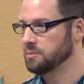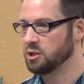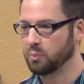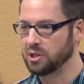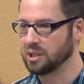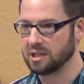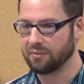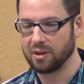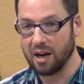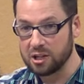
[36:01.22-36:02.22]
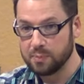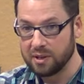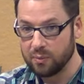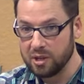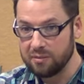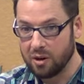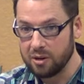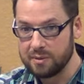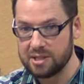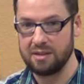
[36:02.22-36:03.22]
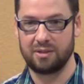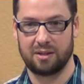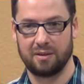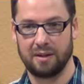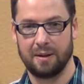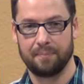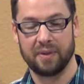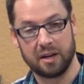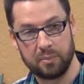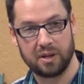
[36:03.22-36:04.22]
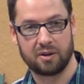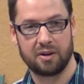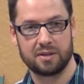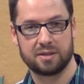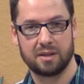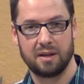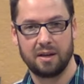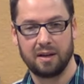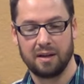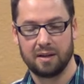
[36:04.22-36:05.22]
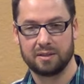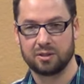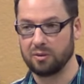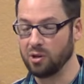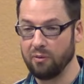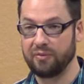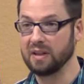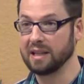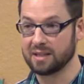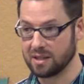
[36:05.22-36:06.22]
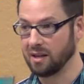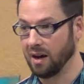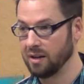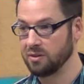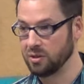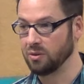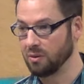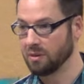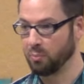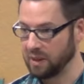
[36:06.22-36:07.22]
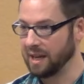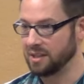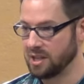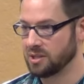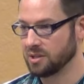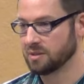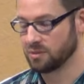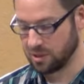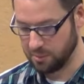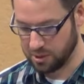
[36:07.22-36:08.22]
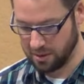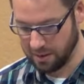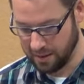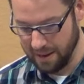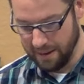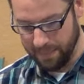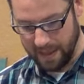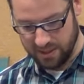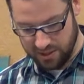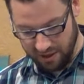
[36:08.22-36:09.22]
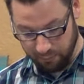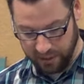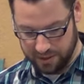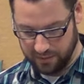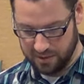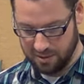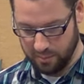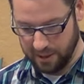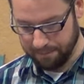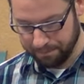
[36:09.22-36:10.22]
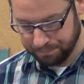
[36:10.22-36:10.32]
comes to you preaching a different gospel than what you've already received here, let him be accursed. And so no feeling is going to undo the plain teachings of Scripture, and that's a safe place for us to be.